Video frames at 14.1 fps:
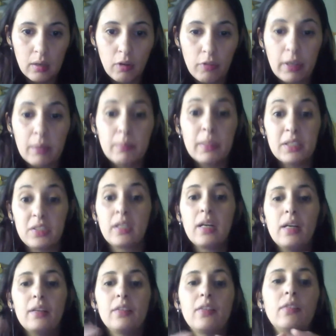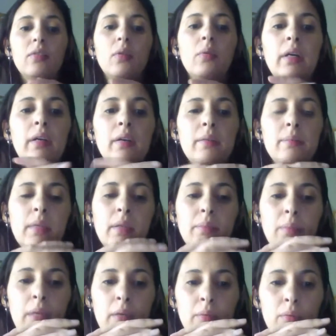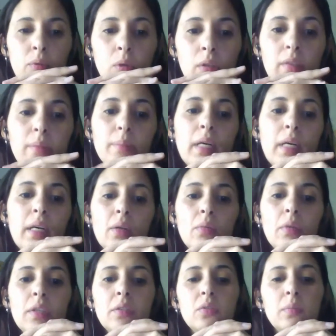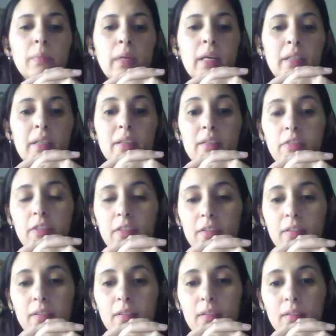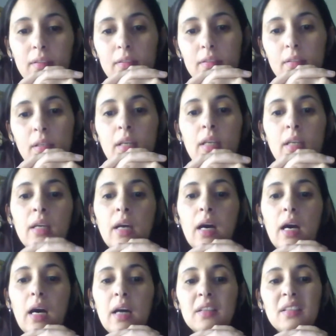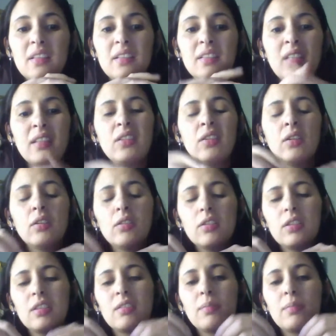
offering master courses were ruled by quantum mechanics physicists and did not